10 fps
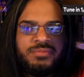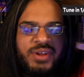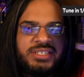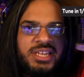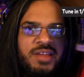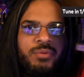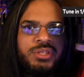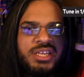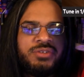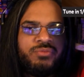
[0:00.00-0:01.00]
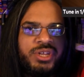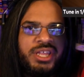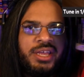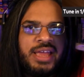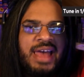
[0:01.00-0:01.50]
Resident Evil doesn't
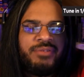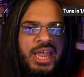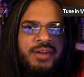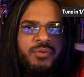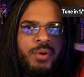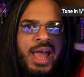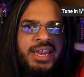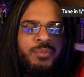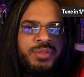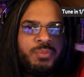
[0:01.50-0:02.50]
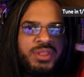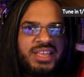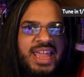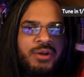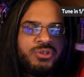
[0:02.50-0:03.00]
really have a lot of variety with what the
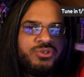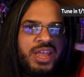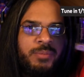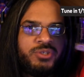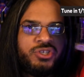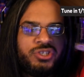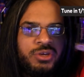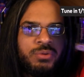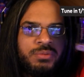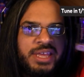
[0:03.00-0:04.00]
characters are able to do.